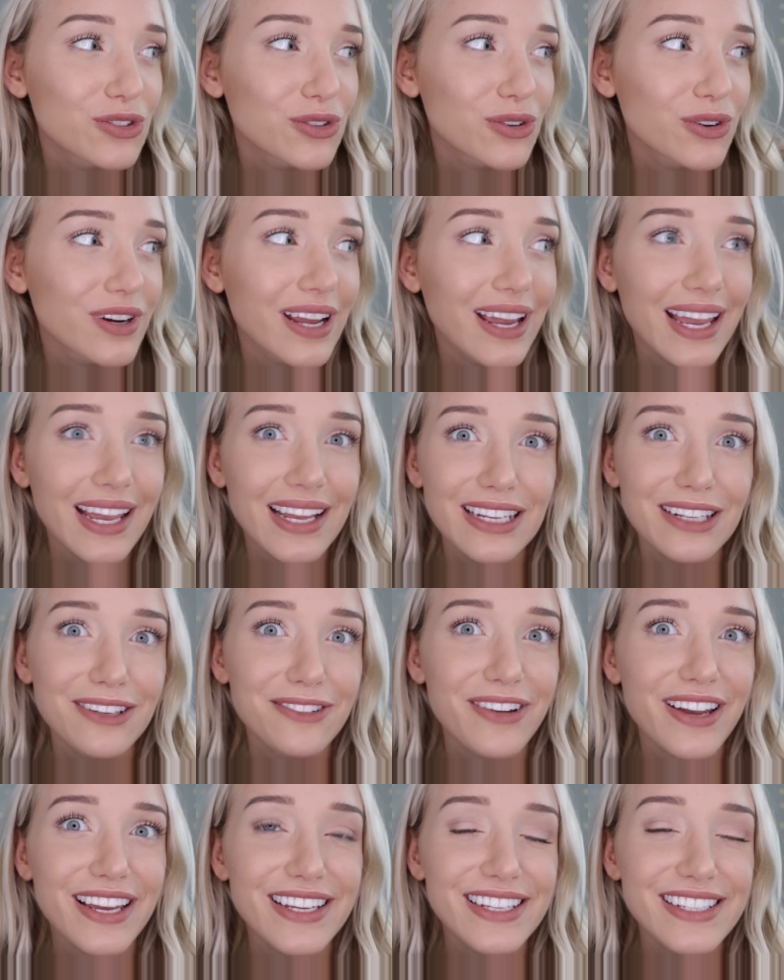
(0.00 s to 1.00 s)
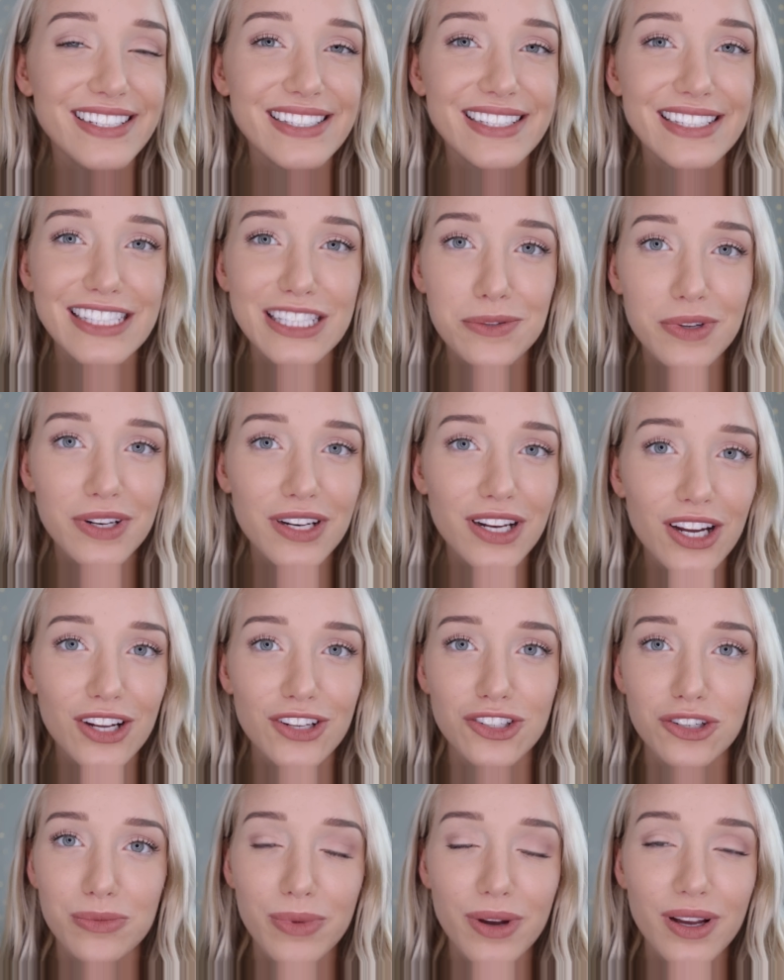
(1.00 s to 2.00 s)
store anyway, since they're not
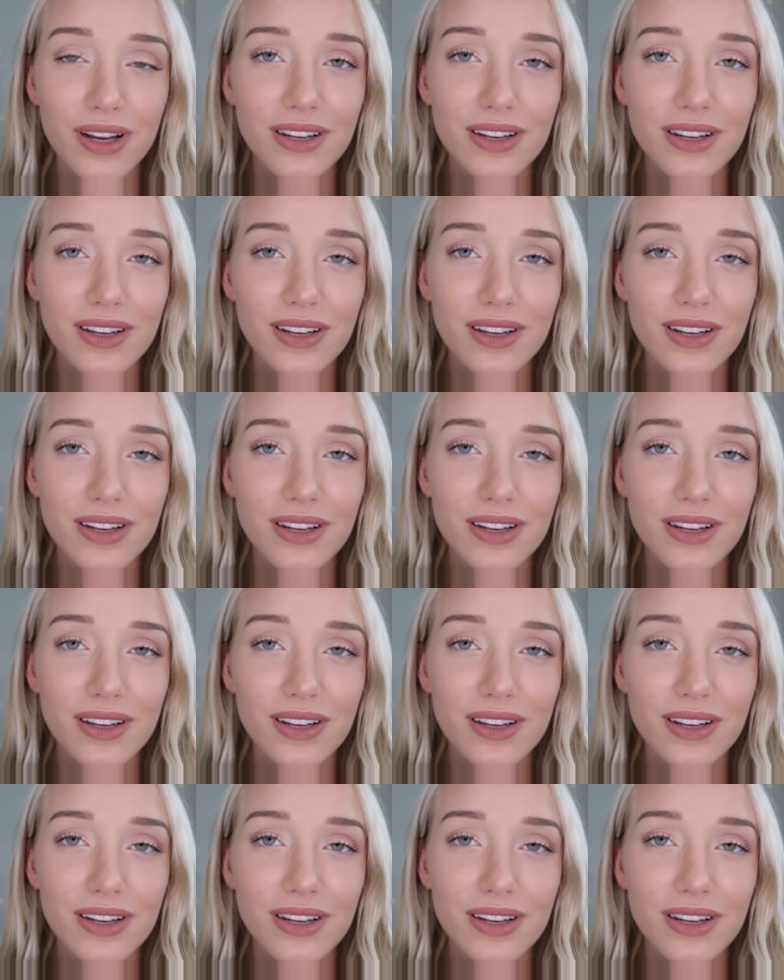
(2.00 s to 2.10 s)
$100,